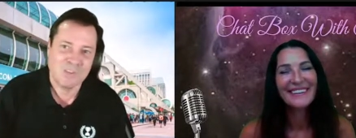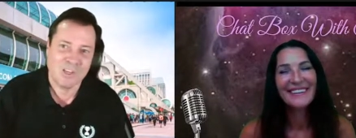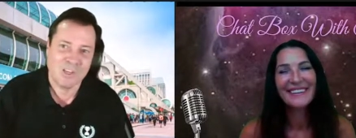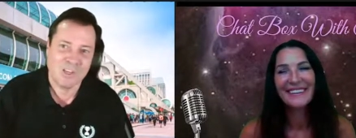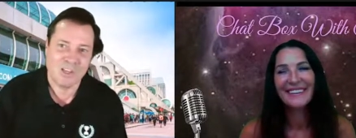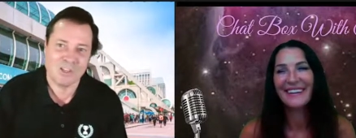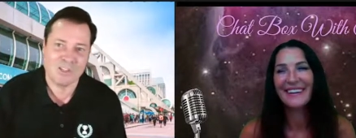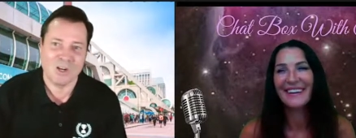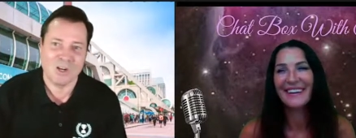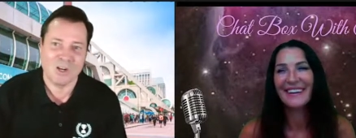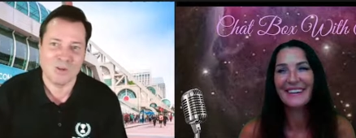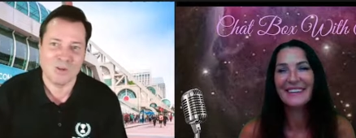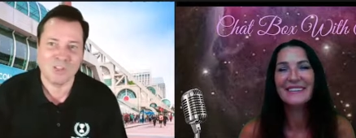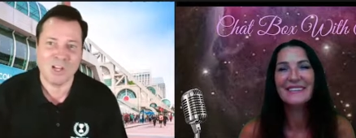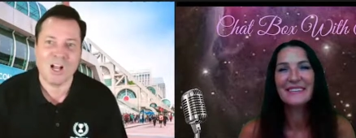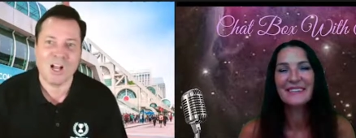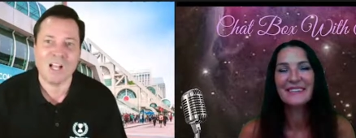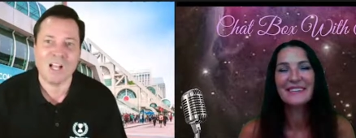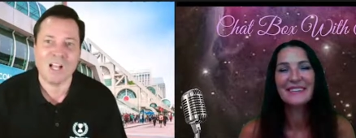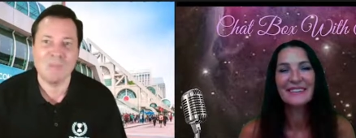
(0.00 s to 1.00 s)
Speaker 1: yeah.
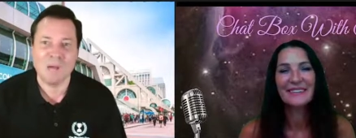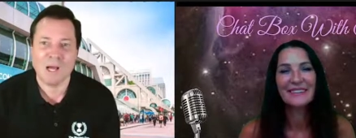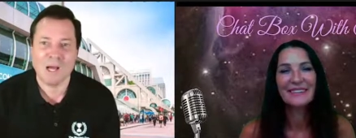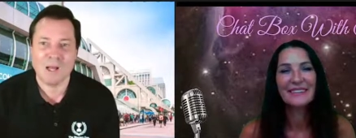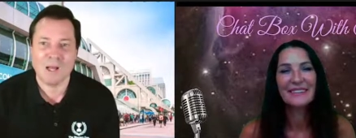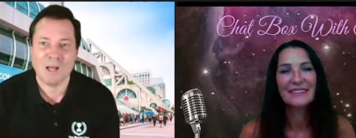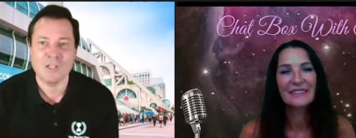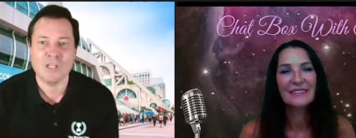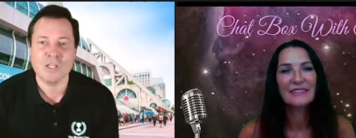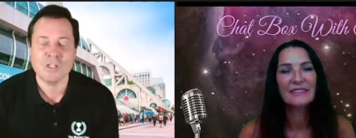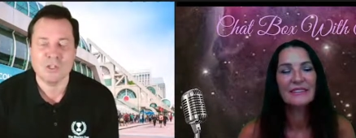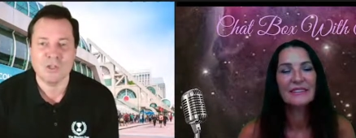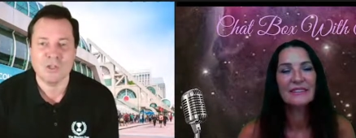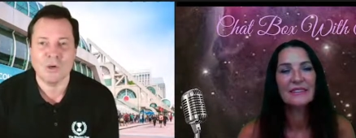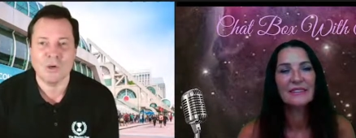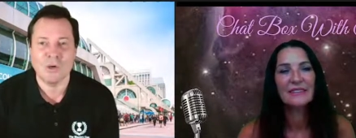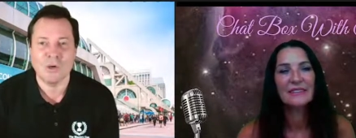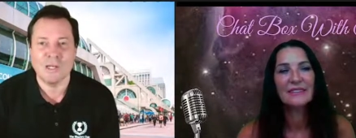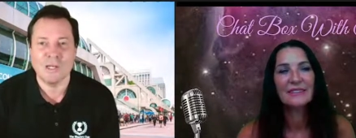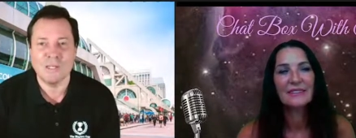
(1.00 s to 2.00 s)
talk about it, just
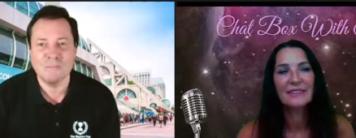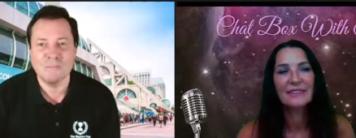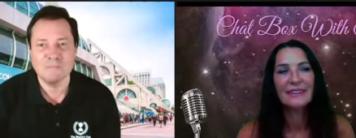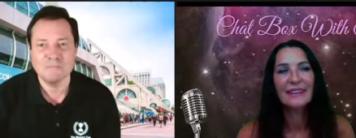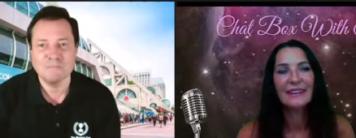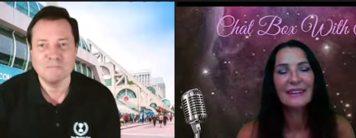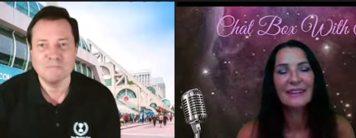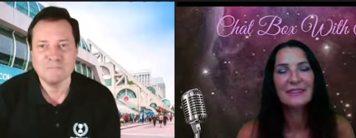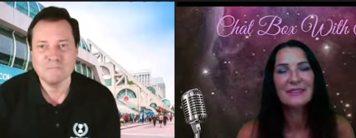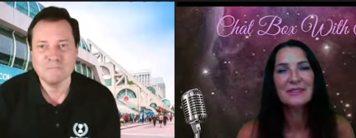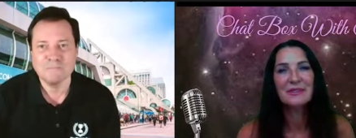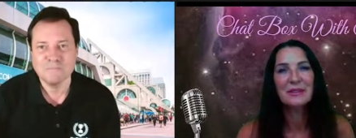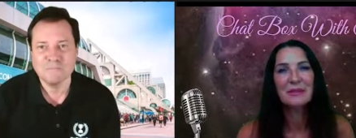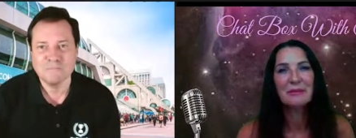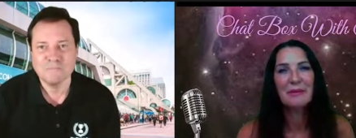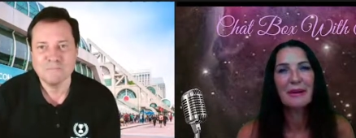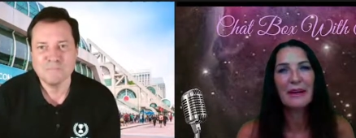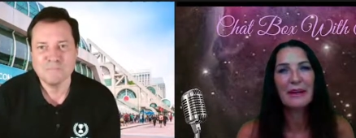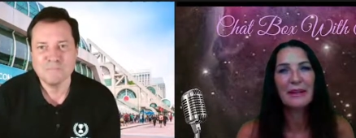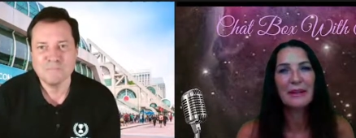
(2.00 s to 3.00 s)
do it.
Speaker 2: Yeah, talk
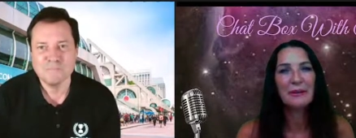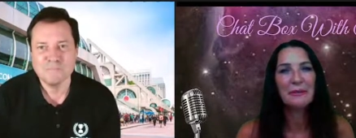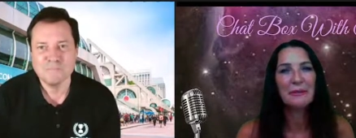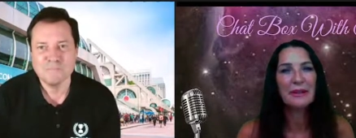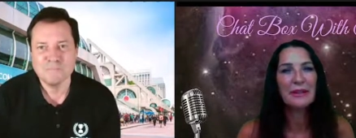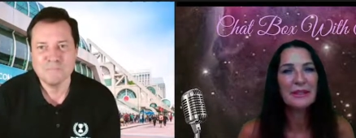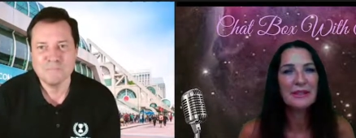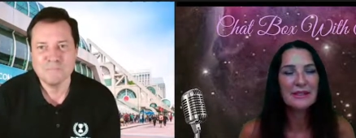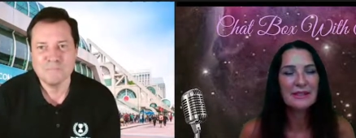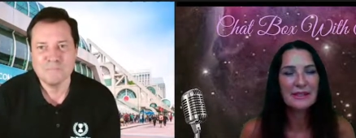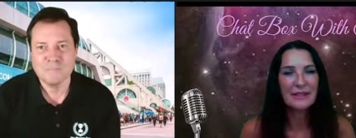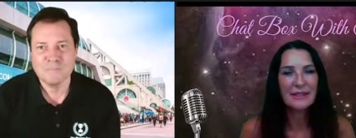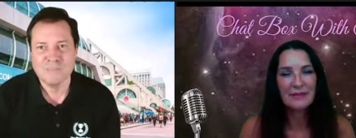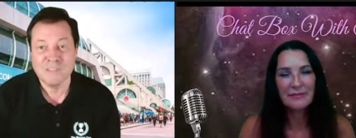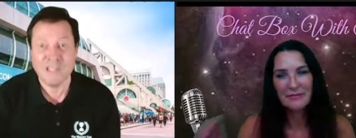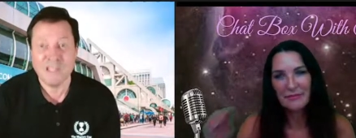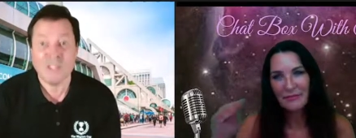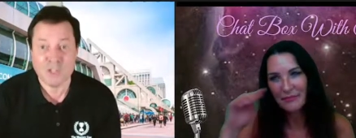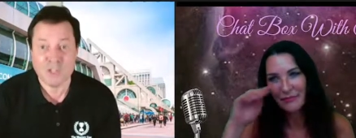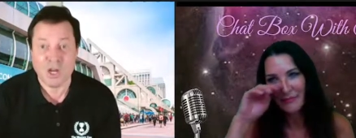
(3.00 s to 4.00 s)
about it when it's. Um,
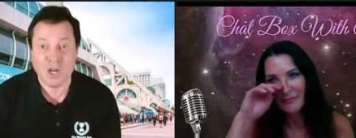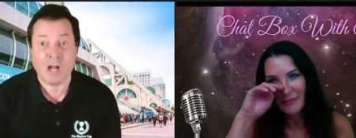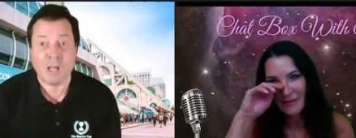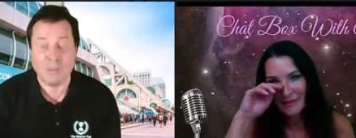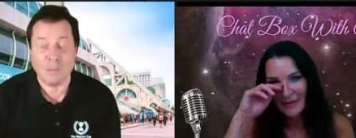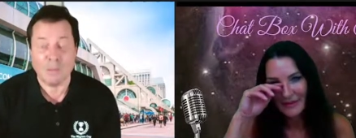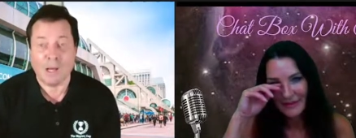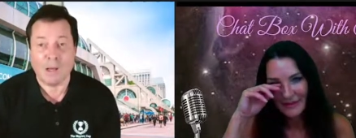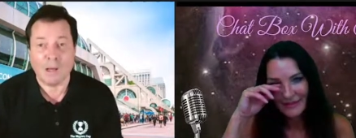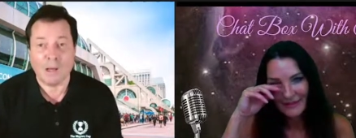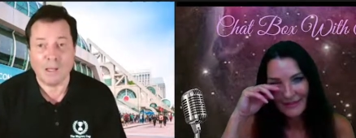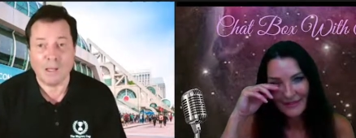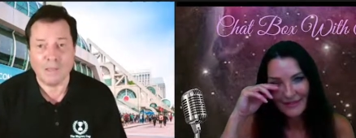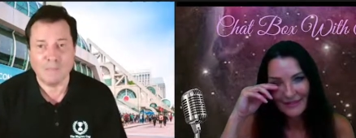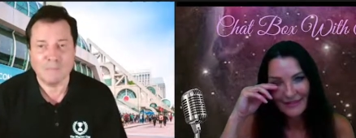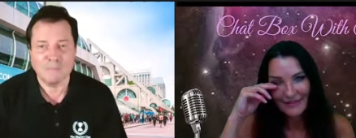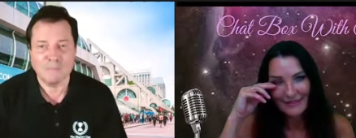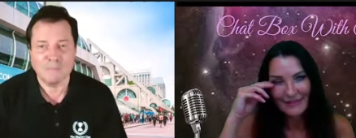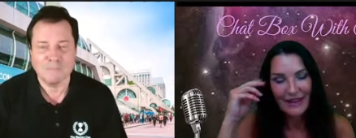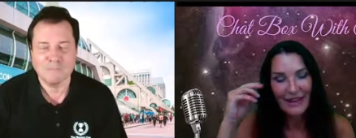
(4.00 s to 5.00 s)
and
Speaker 1: talk about it.
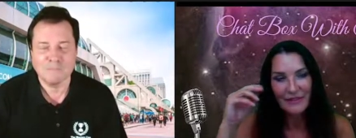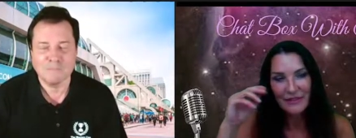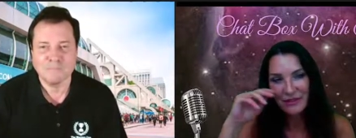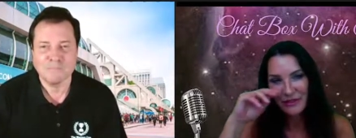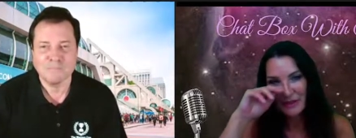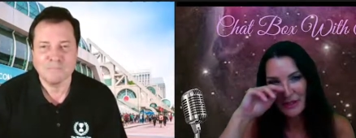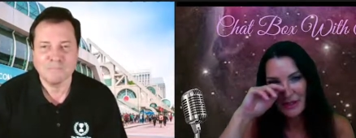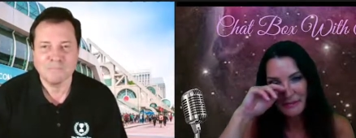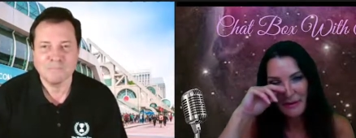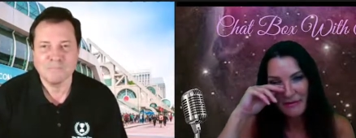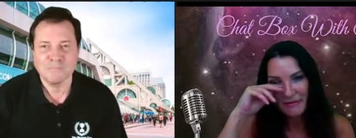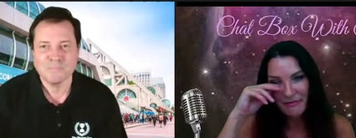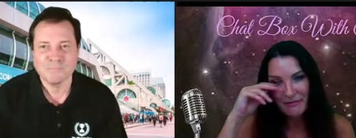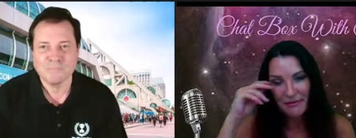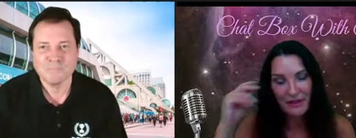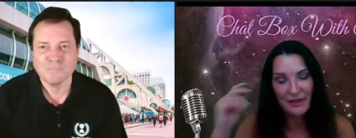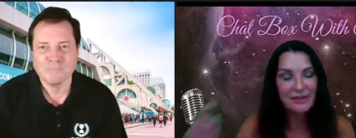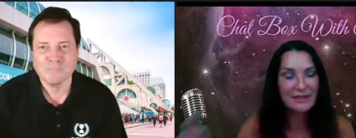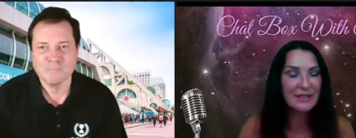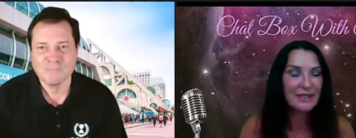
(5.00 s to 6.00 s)
Speaker 2: After it's been
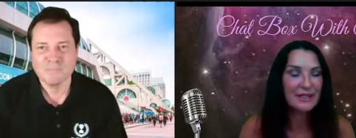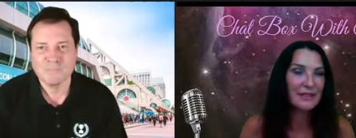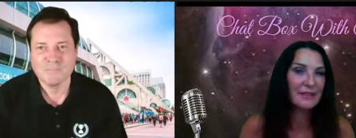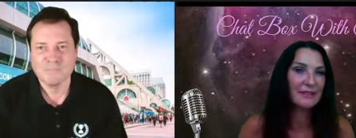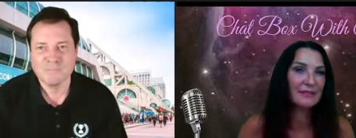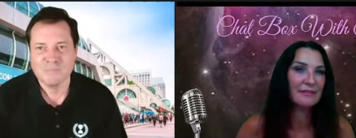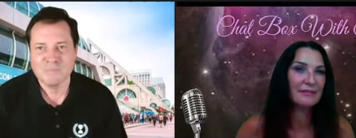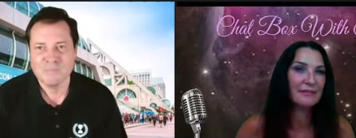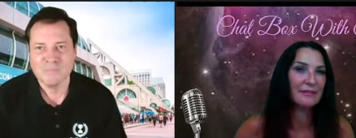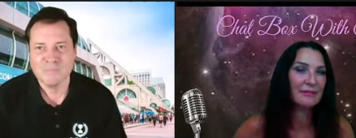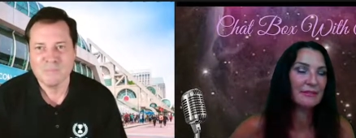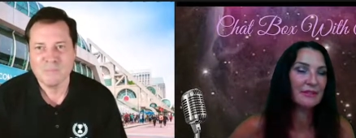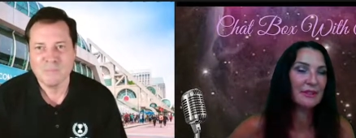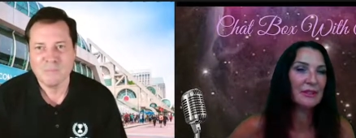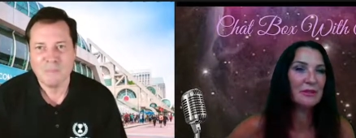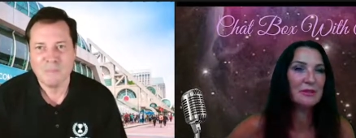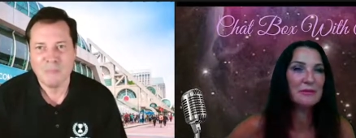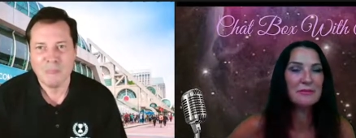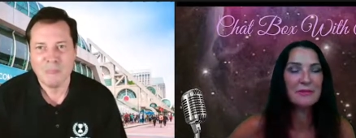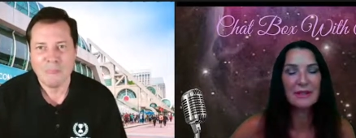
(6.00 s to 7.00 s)
funded and
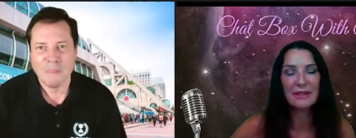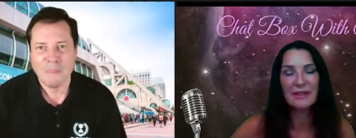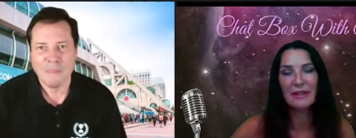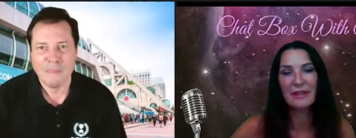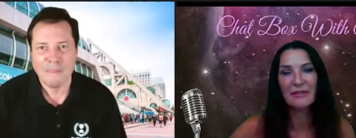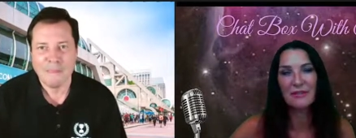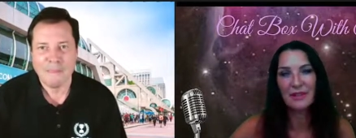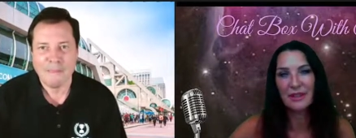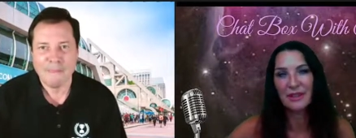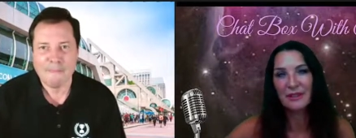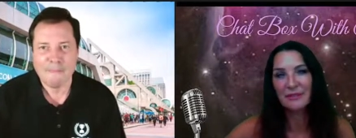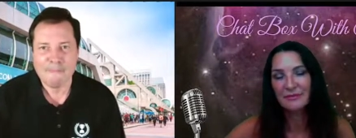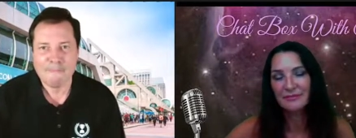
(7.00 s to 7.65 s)
filmed and everything.